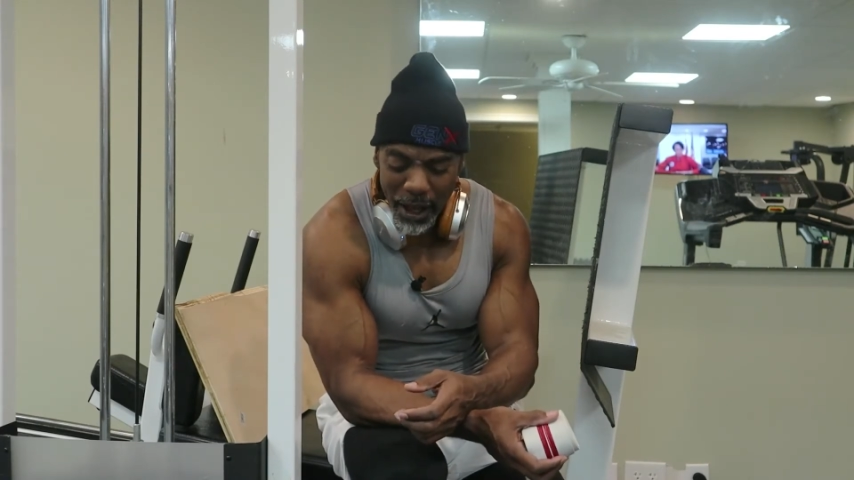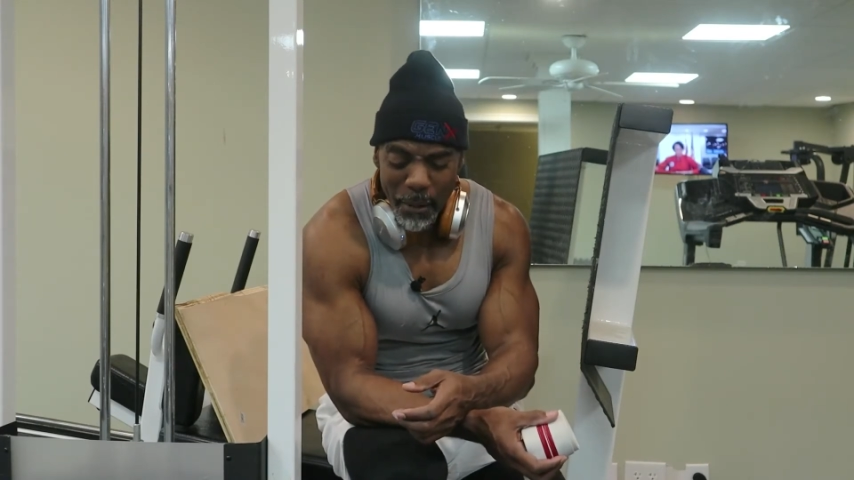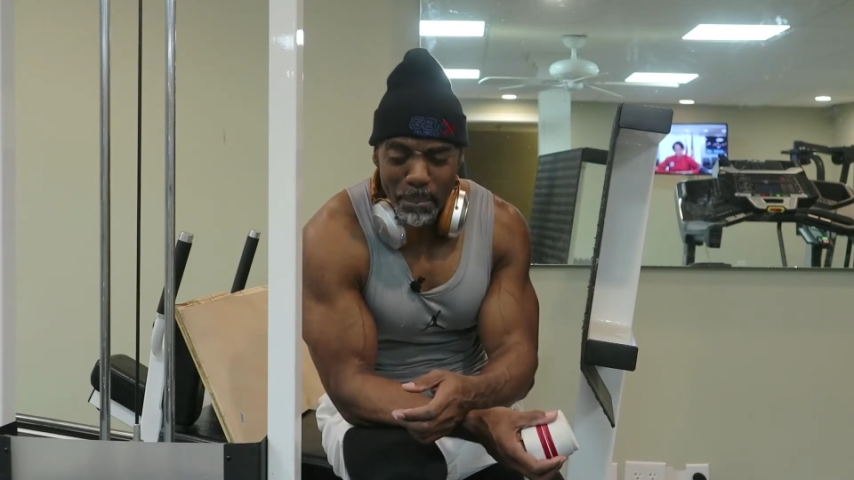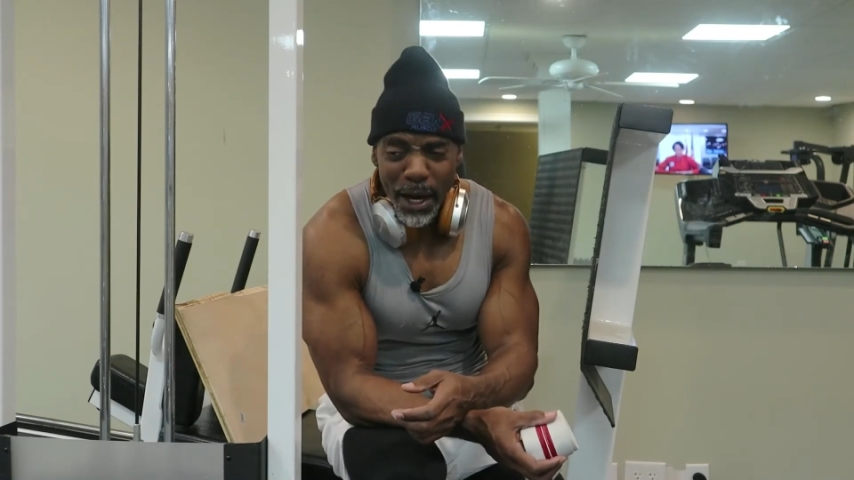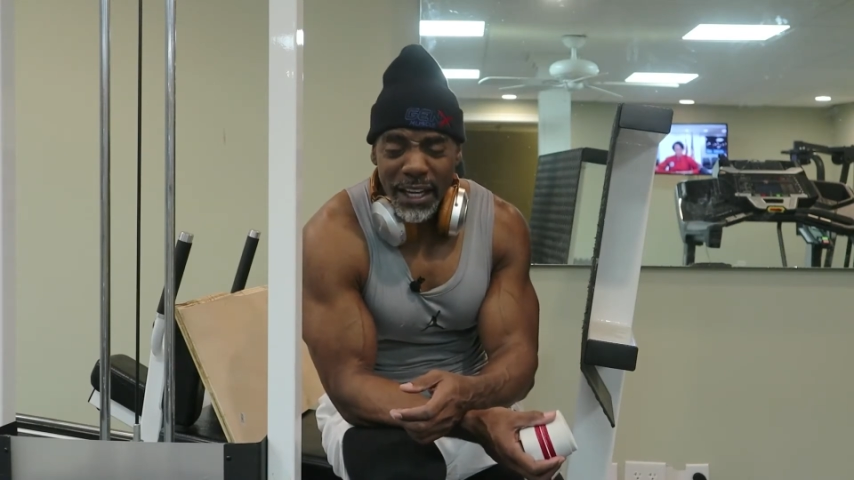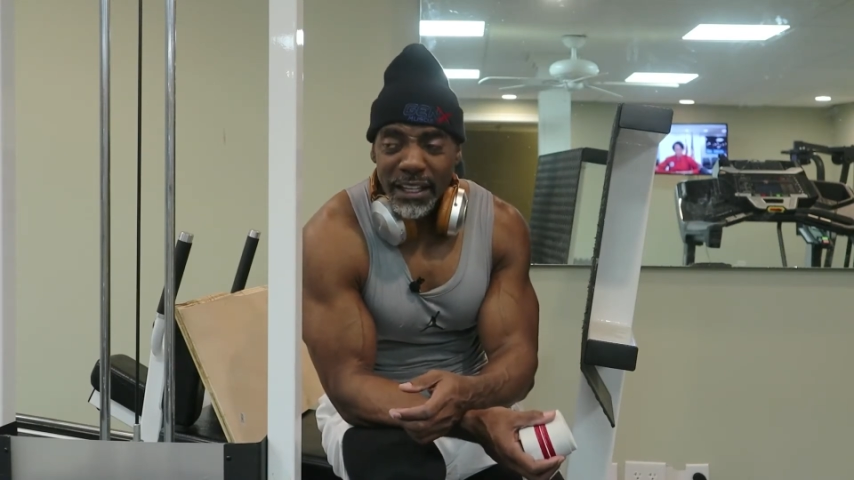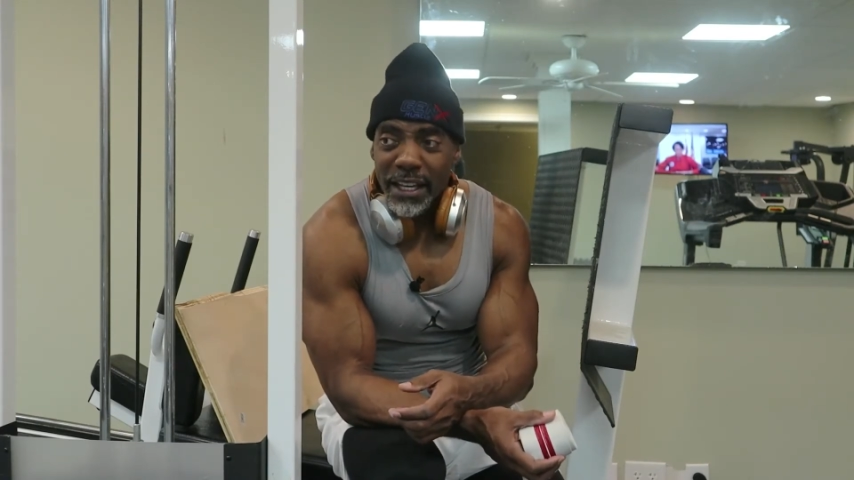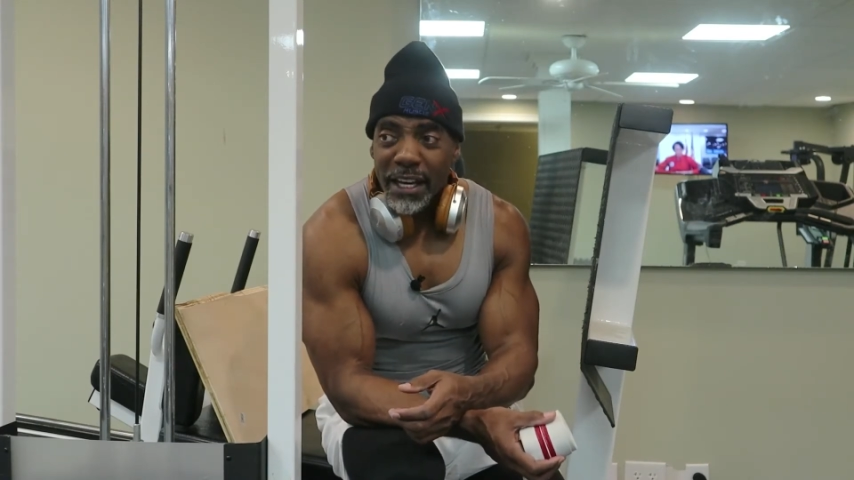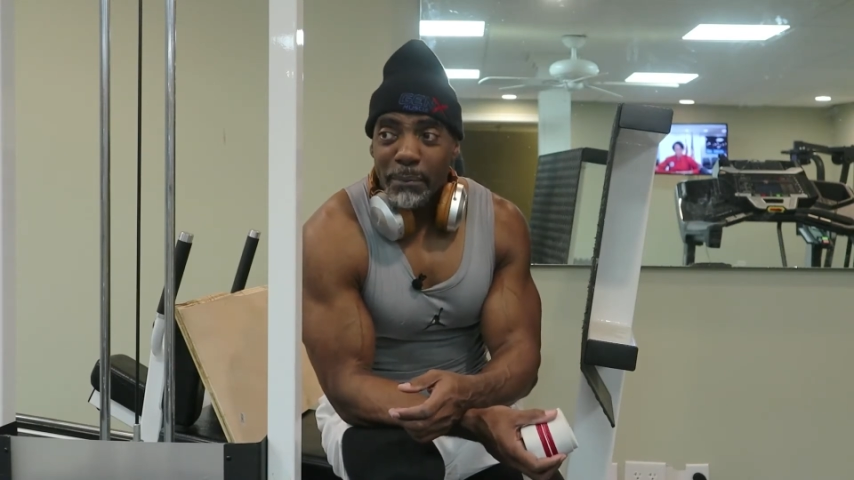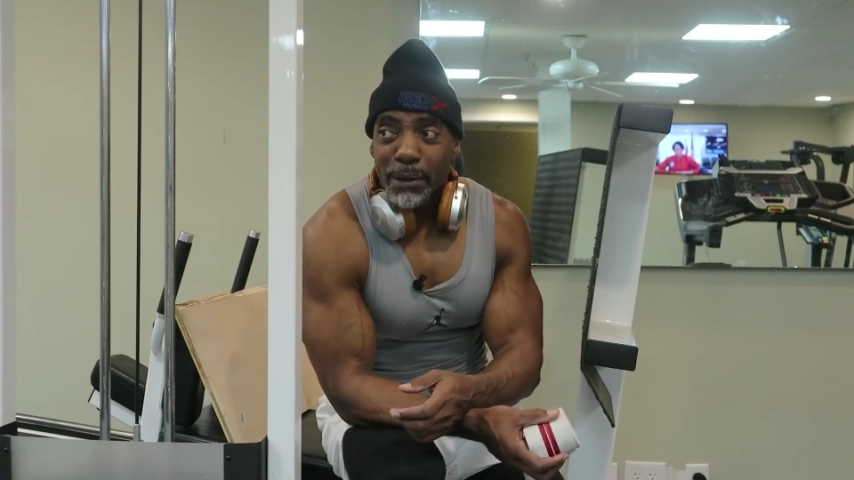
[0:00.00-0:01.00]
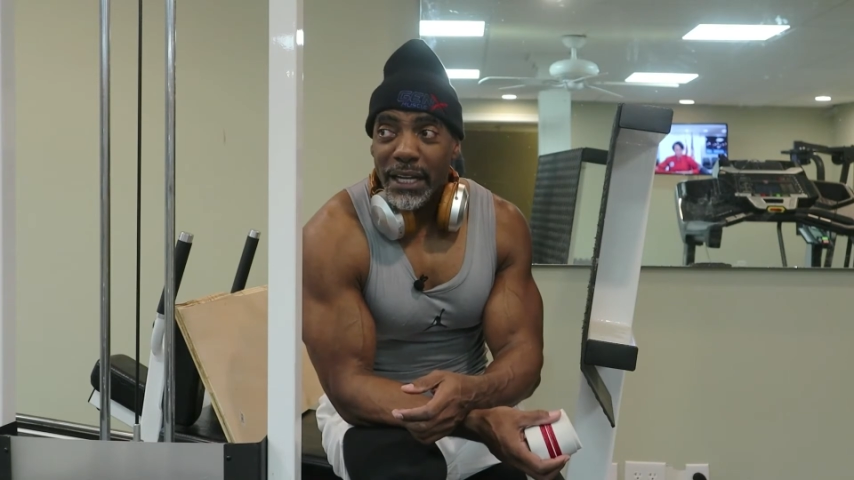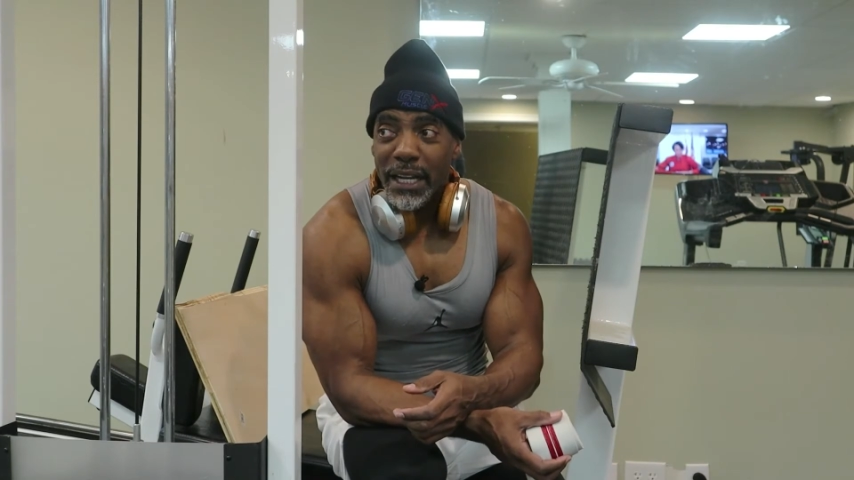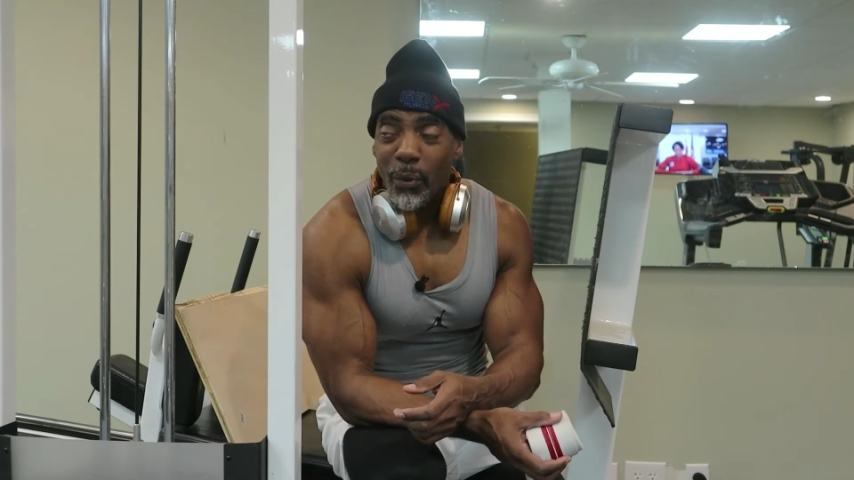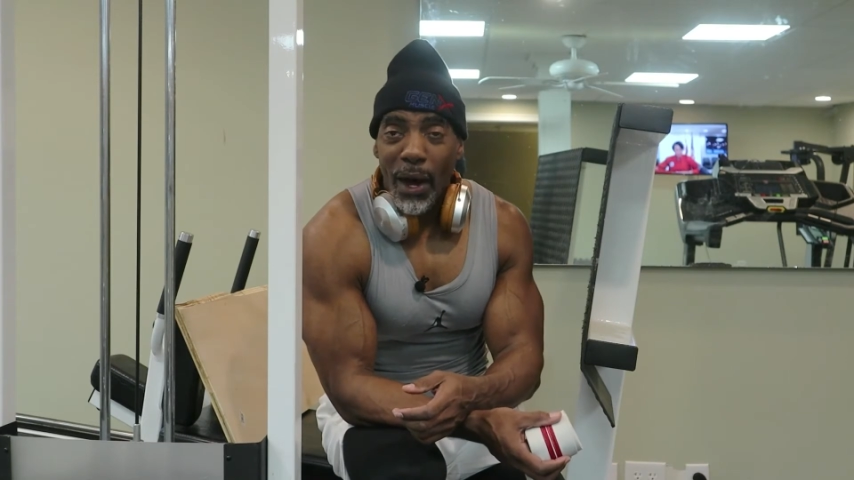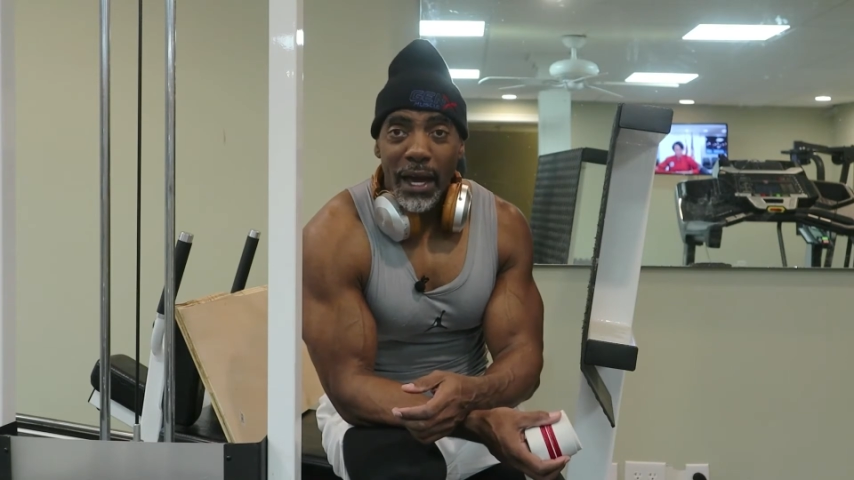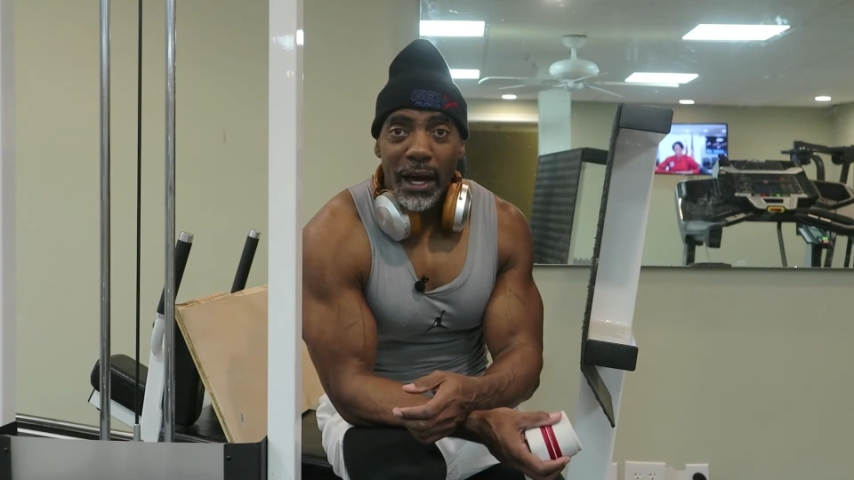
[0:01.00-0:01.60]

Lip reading: But anyway,